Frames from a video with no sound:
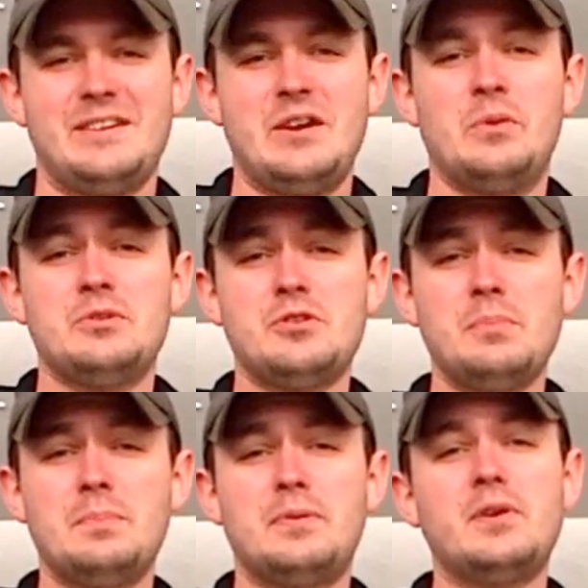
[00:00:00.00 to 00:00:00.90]
We should be
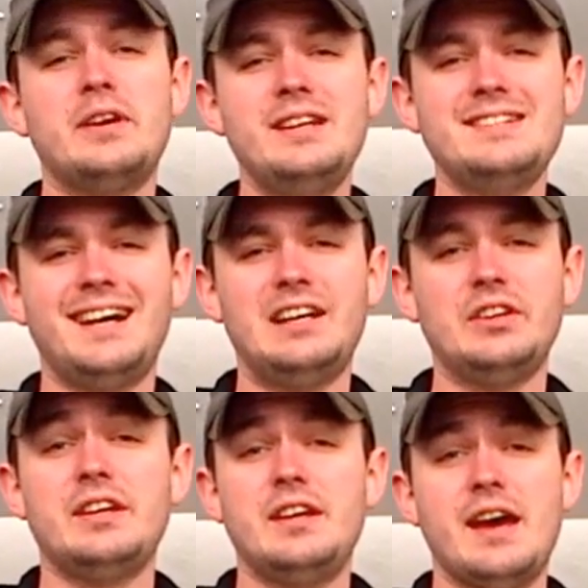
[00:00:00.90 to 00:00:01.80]
pretty dialed
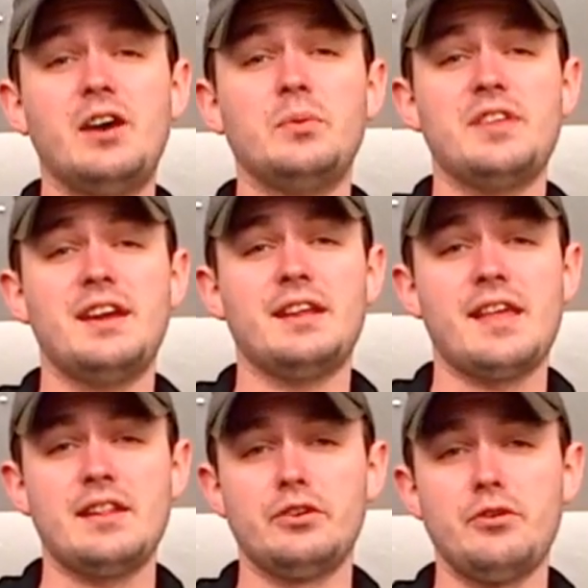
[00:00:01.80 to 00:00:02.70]
in now with hitting
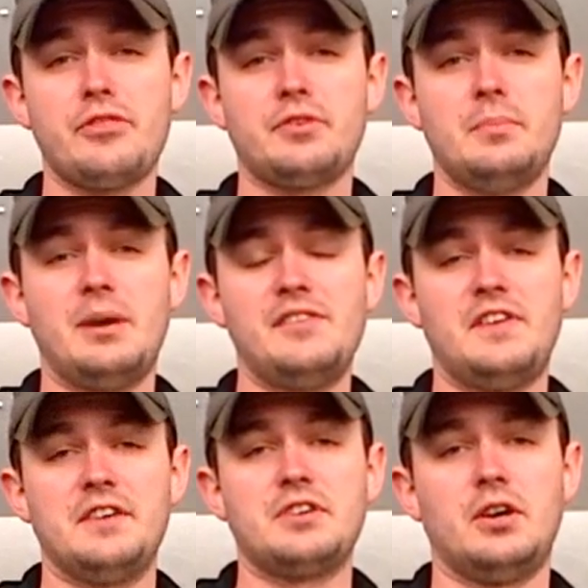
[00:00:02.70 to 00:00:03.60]
that little
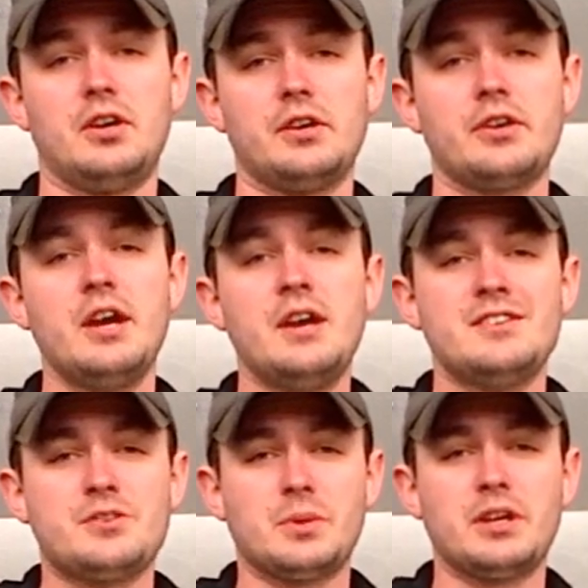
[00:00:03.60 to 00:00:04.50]
3x5 card.
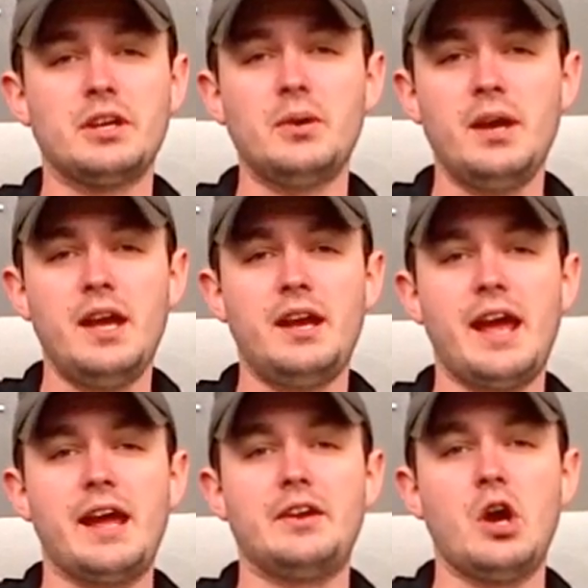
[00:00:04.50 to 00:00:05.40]
So we're going to go ahead
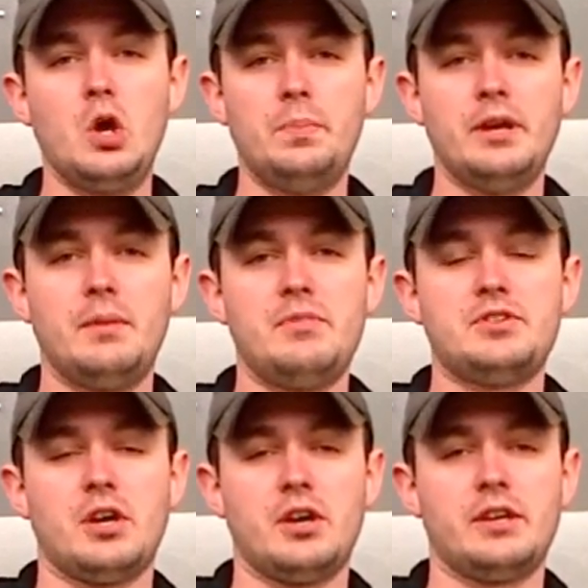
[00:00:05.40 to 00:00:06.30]
and open up the
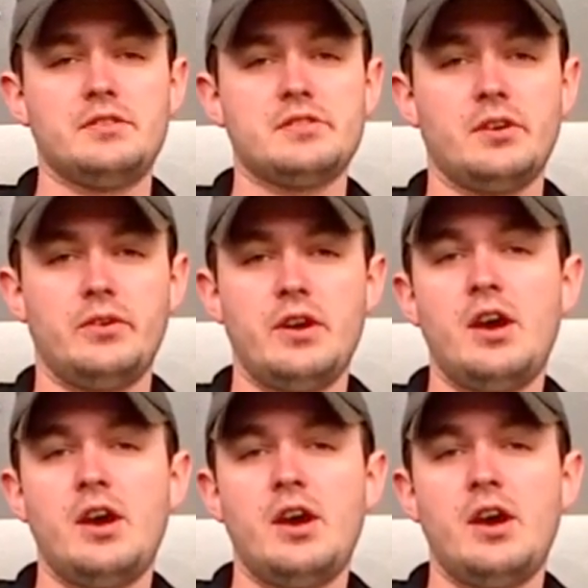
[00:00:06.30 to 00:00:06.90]
target zone.